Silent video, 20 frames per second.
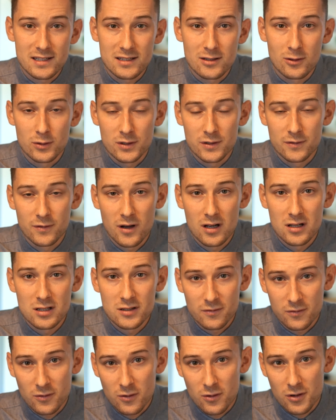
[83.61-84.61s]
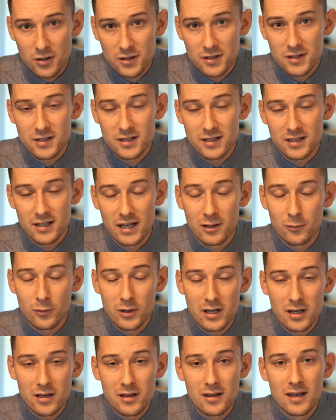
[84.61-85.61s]
those files, of course,
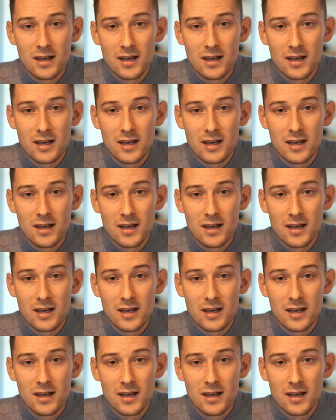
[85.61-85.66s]
anyway,